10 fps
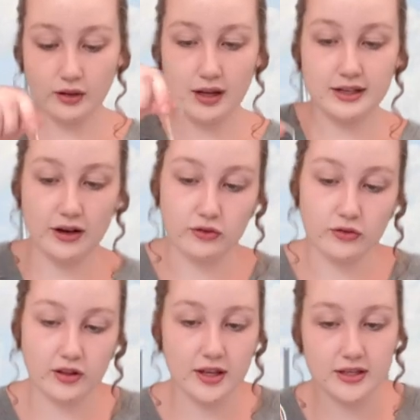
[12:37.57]
Now
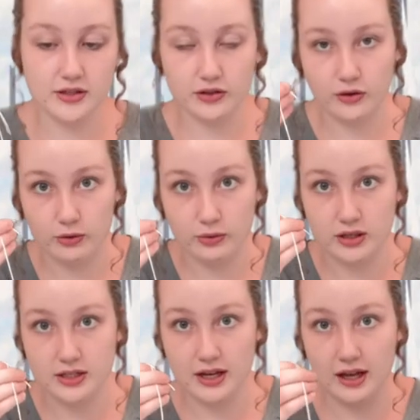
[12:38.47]
for this, you're going to
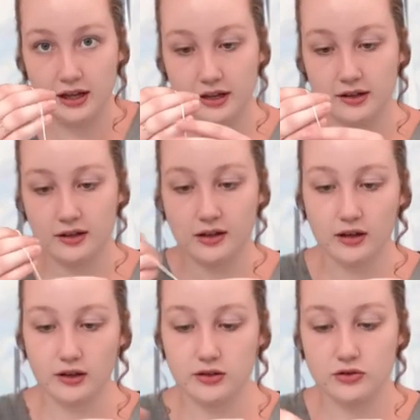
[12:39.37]
want to take
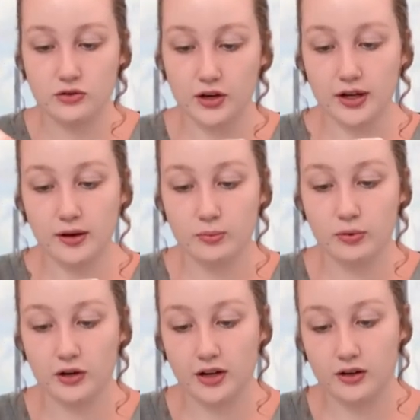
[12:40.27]
string,
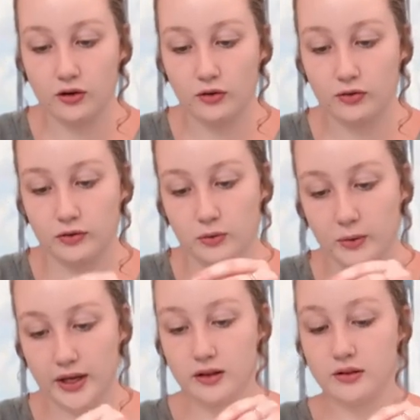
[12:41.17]
put it over the
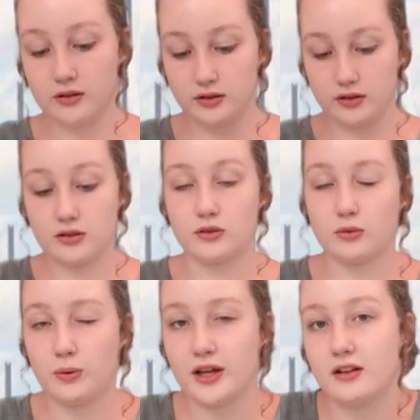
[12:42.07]
wheel. So the
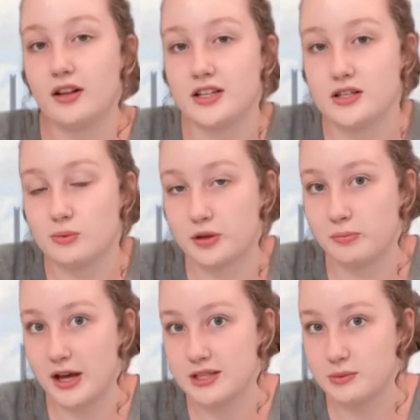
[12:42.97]
wheel, it does work
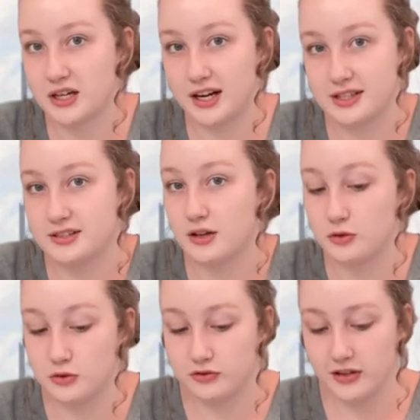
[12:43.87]
best when it has a
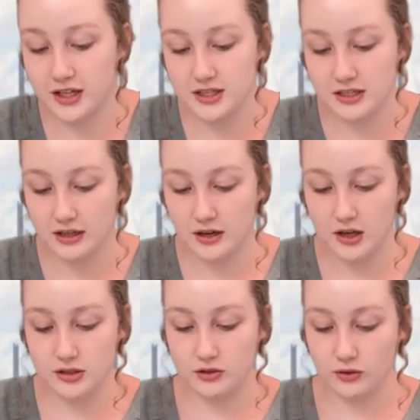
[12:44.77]
groove in it,
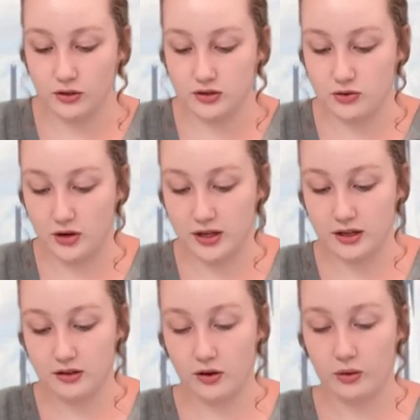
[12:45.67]
so the string
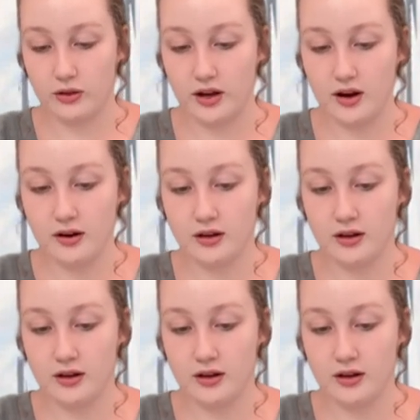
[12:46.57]
can go there.